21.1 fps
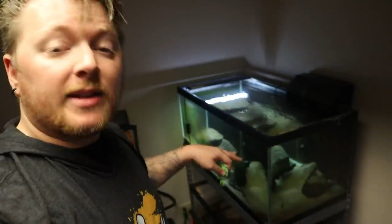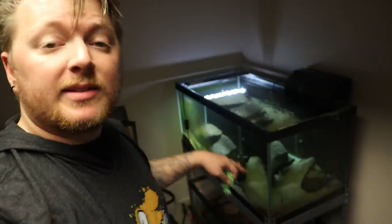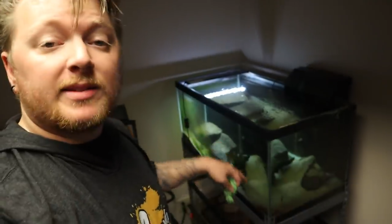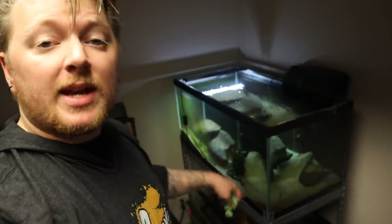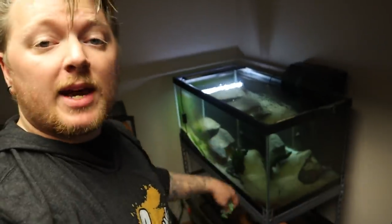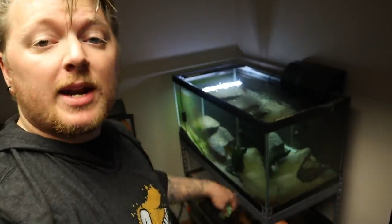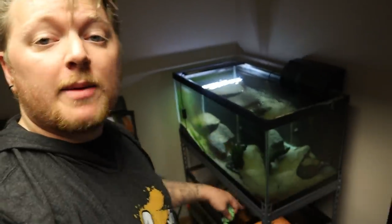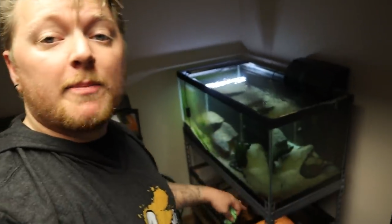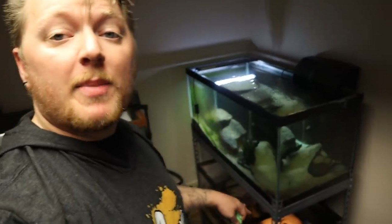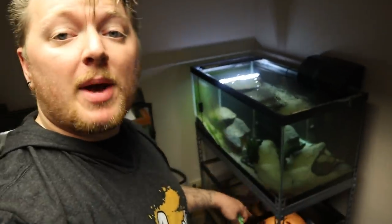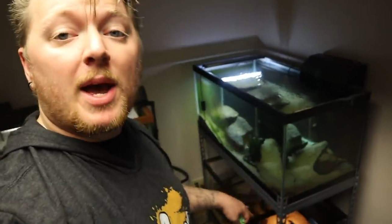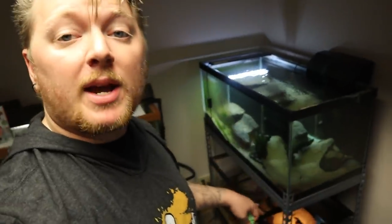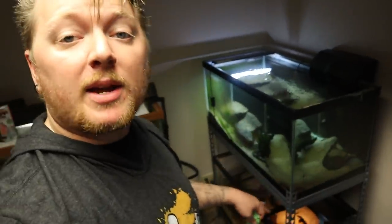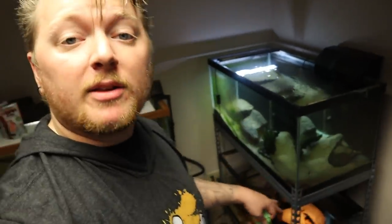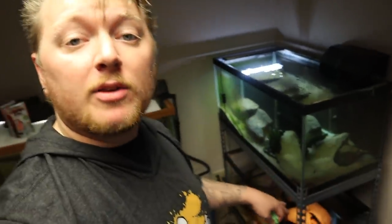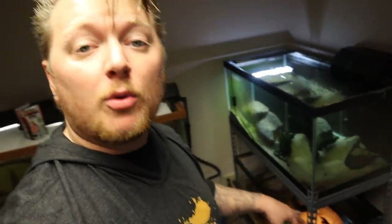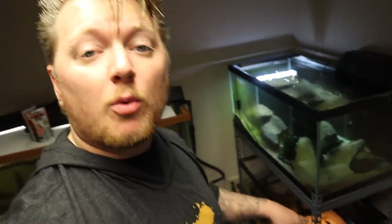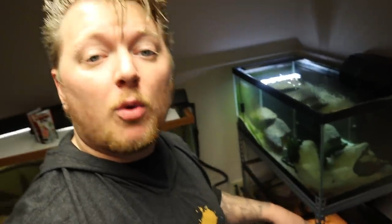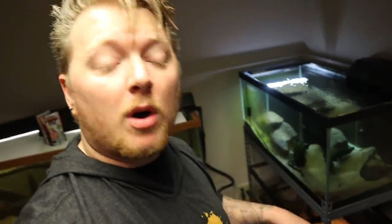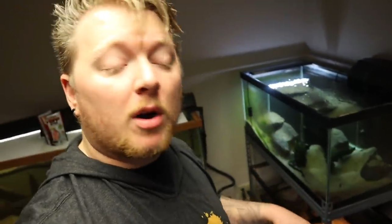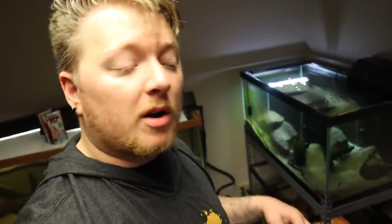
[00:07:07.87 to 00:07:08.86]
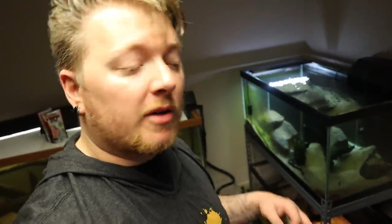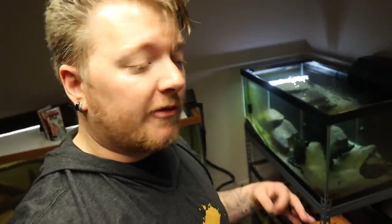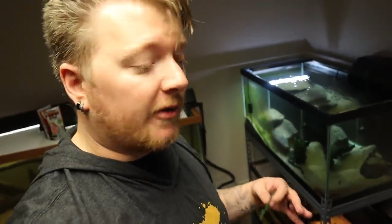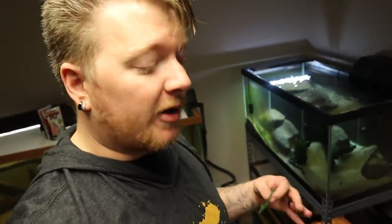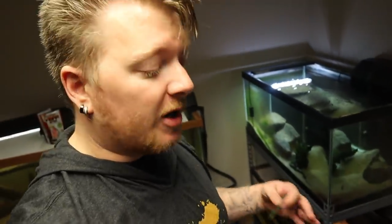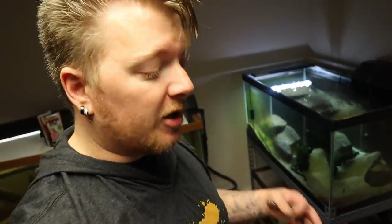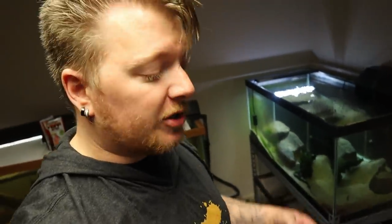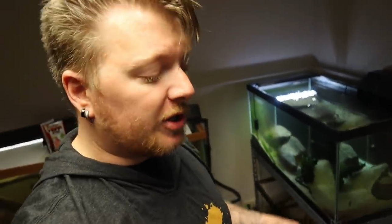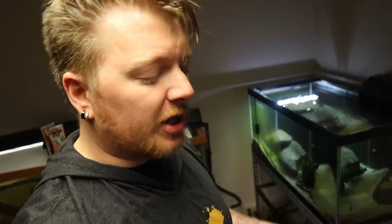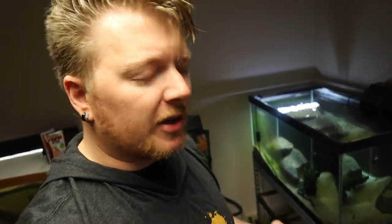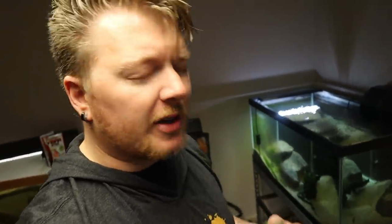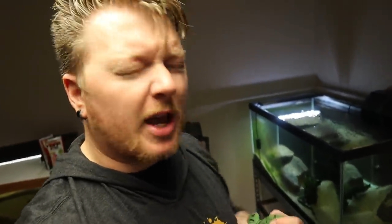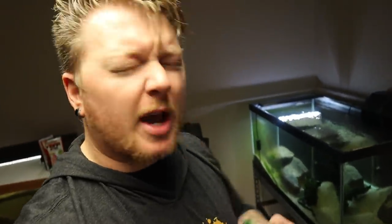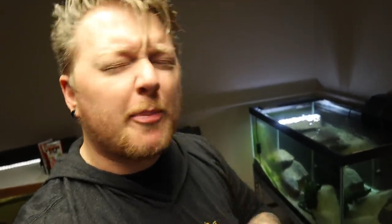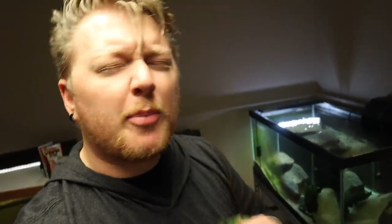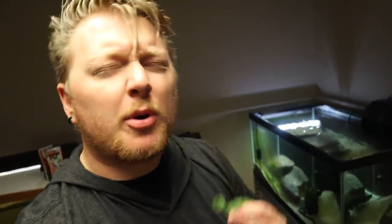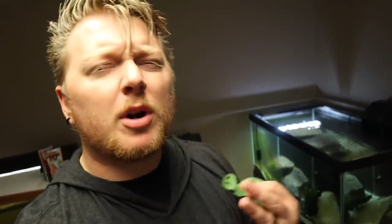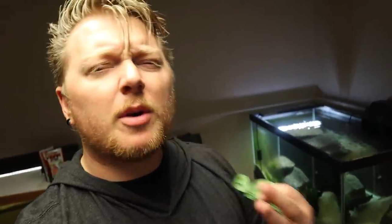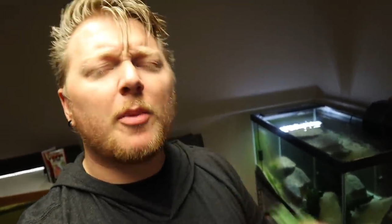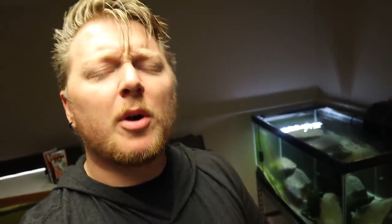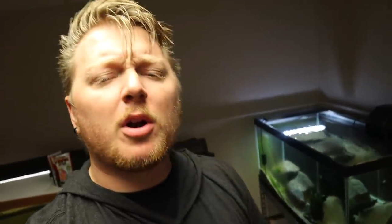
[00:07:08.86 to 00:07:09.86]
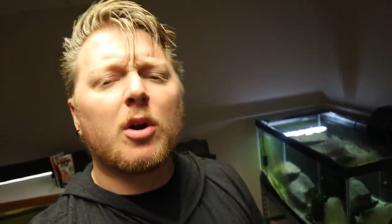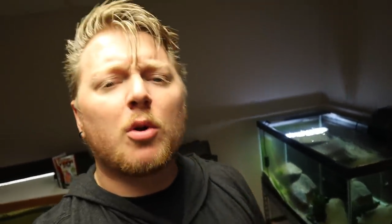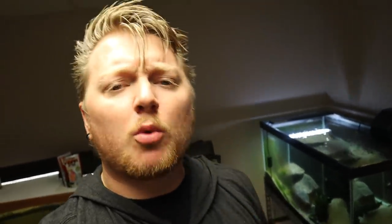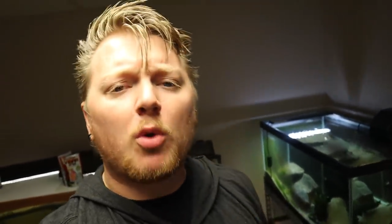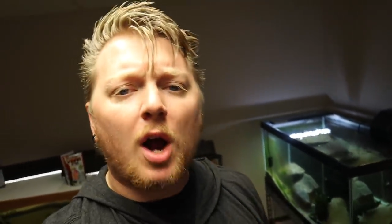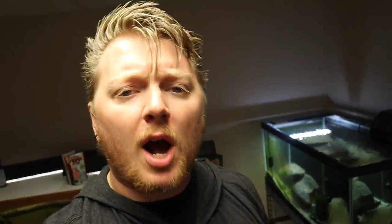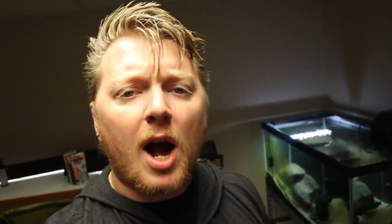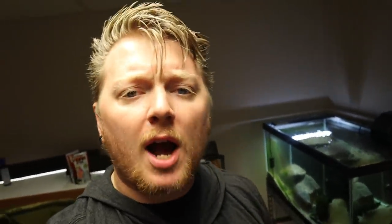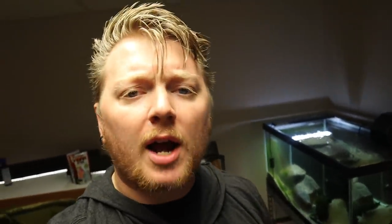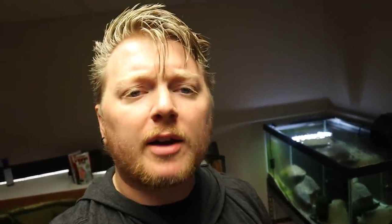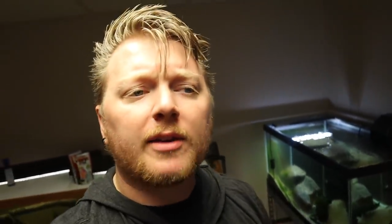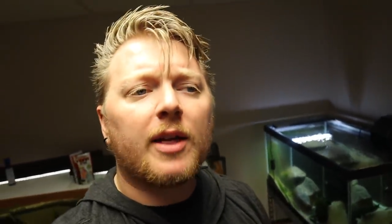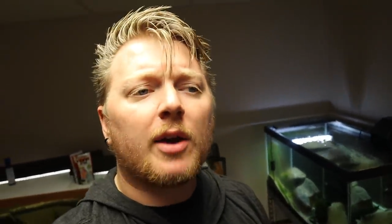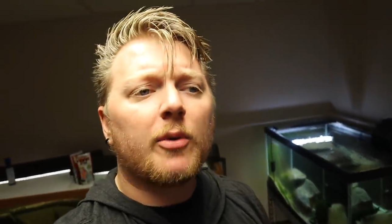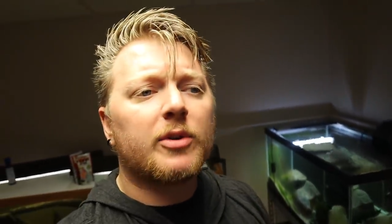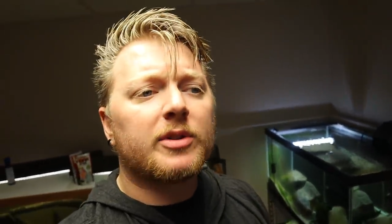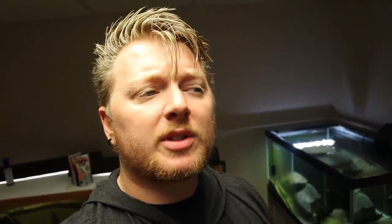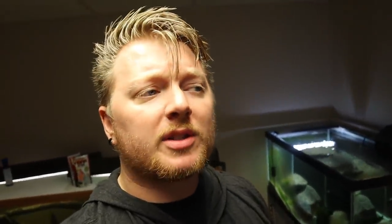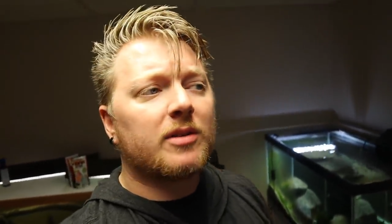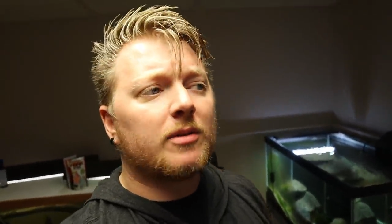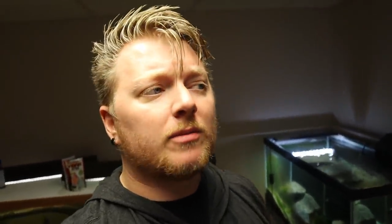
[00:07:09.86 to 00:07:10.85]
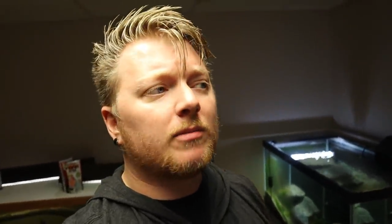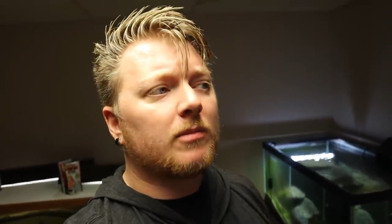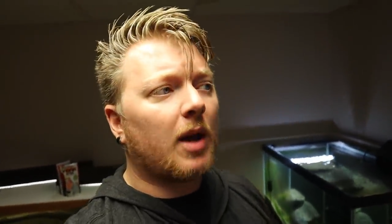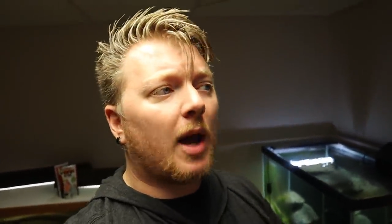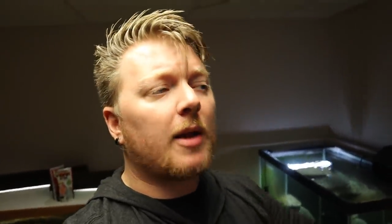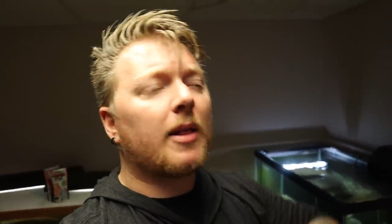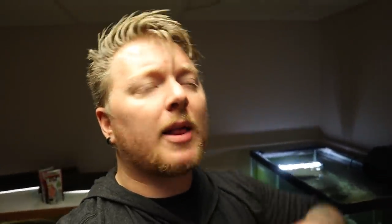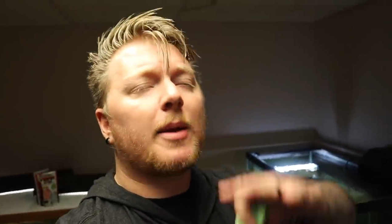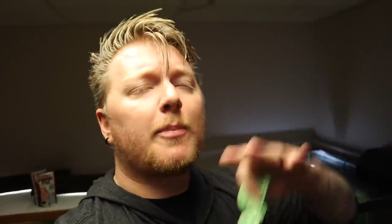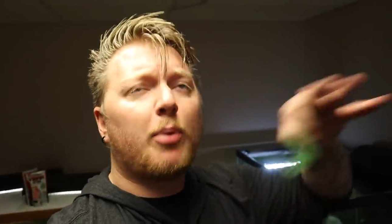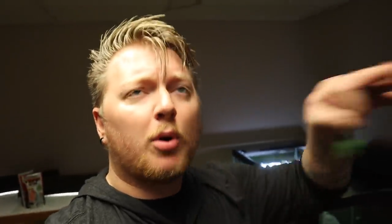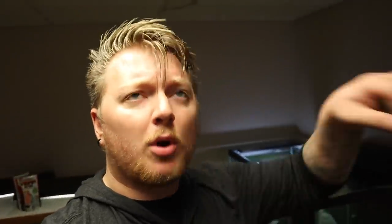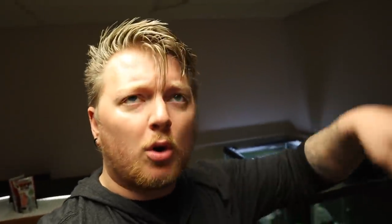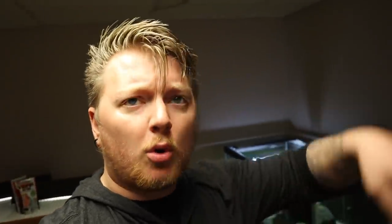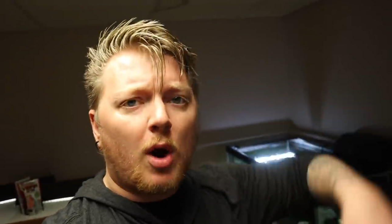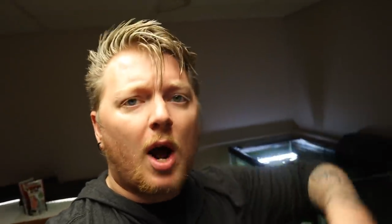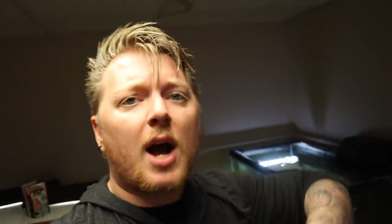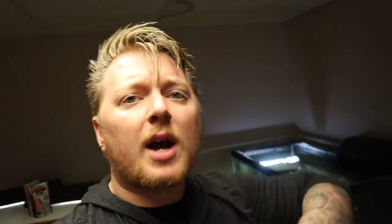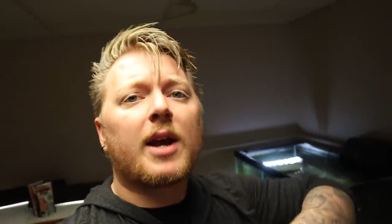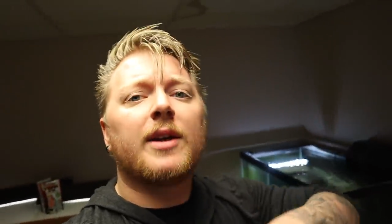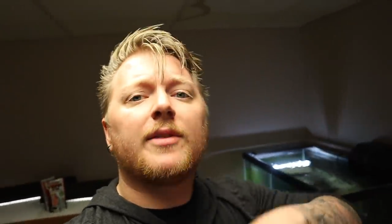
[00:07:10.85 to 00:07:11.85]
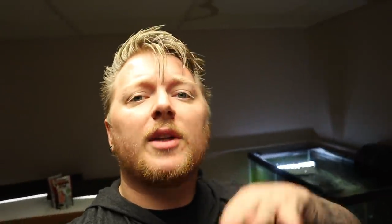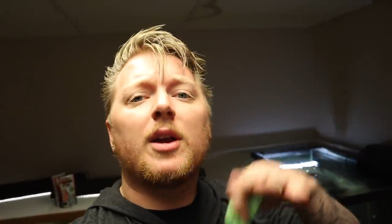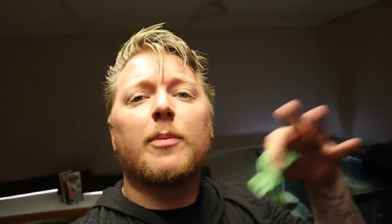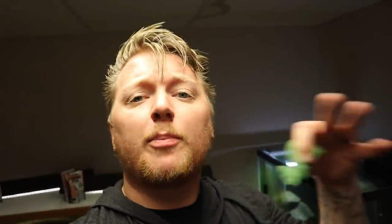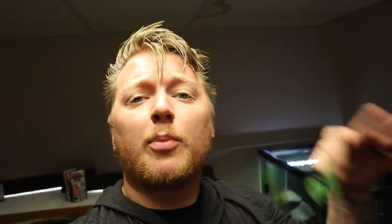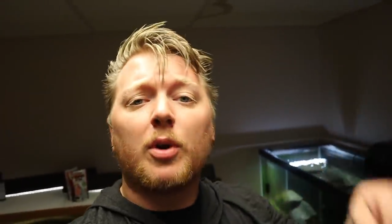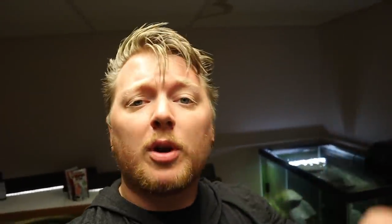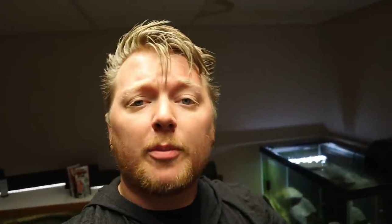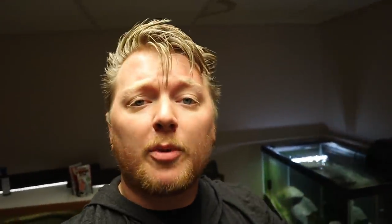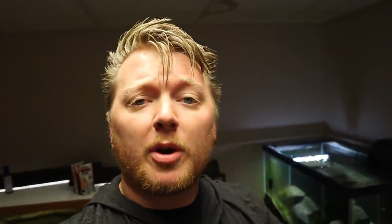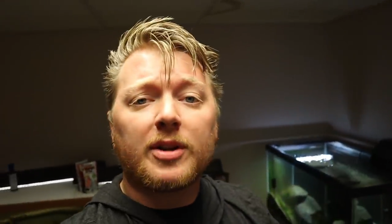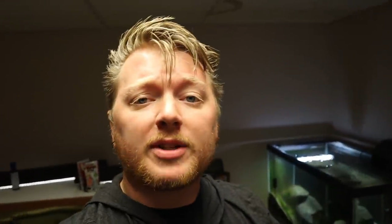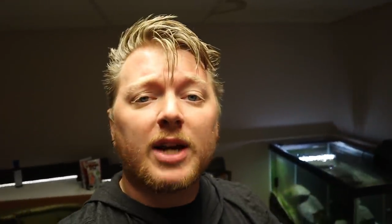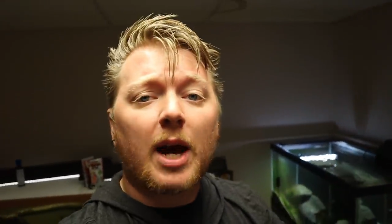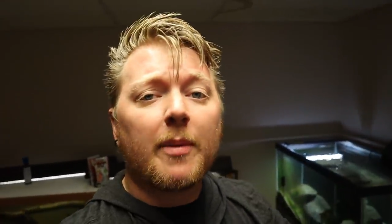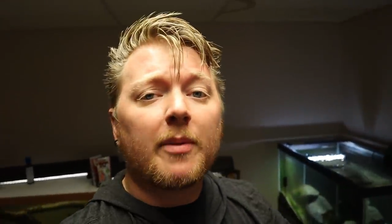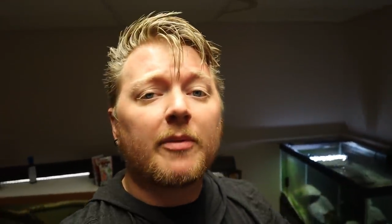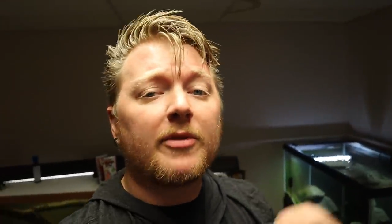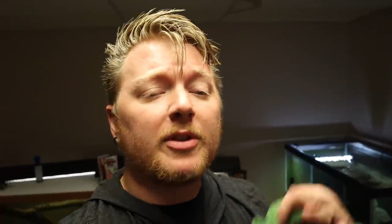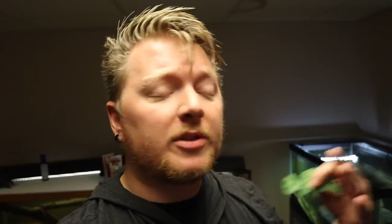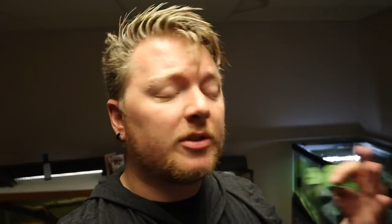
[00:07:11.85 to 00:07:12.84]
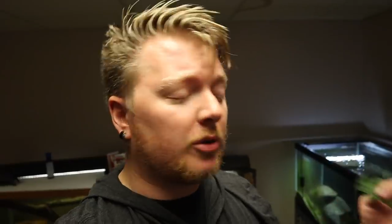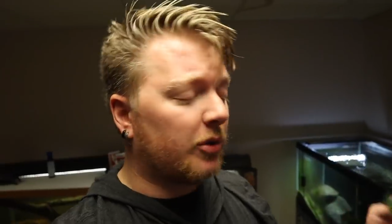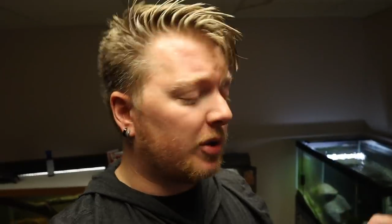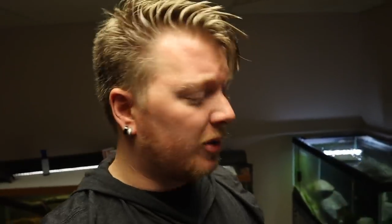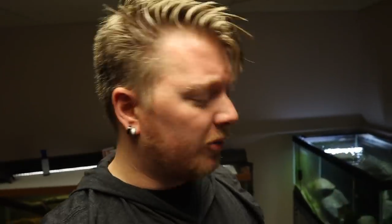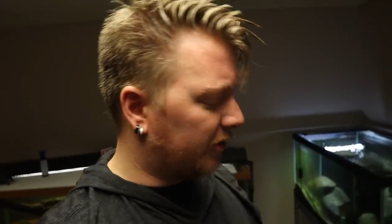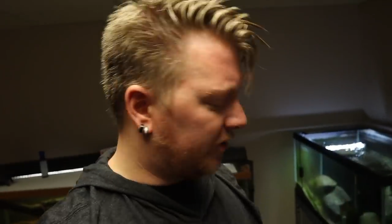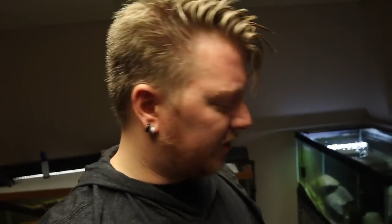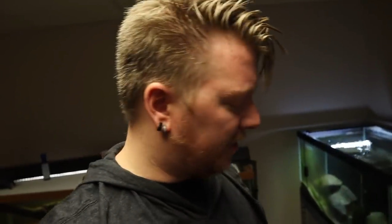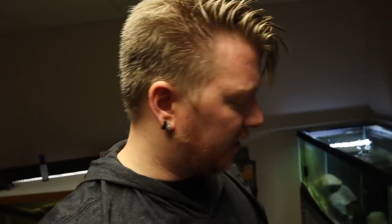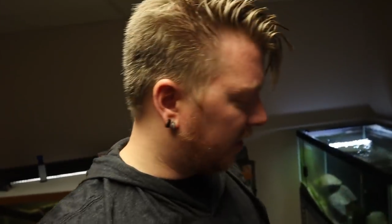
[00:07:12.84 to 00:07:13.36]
I set him back in the water very gently. I put him on a rock that was, I like put a rock in there, put him on top of it so he was